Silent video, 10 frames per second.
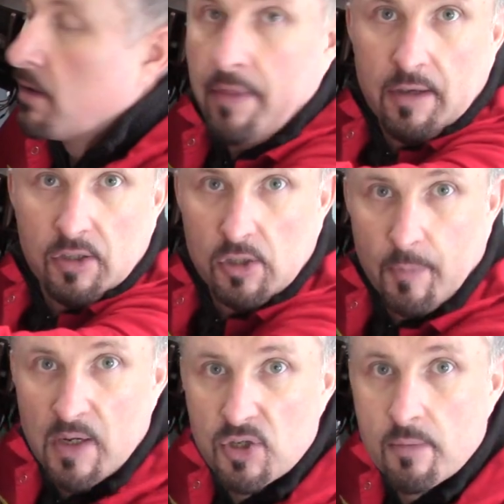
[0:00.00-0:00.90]
the
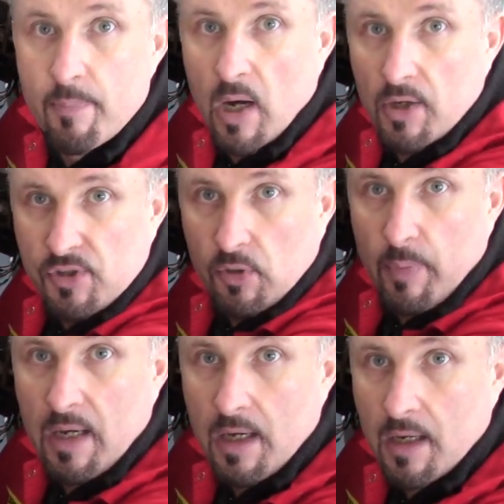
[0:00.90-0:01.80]
suspension parts up
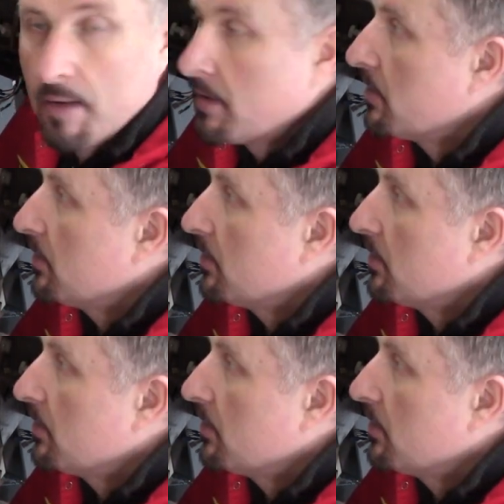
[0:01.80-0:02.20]
here.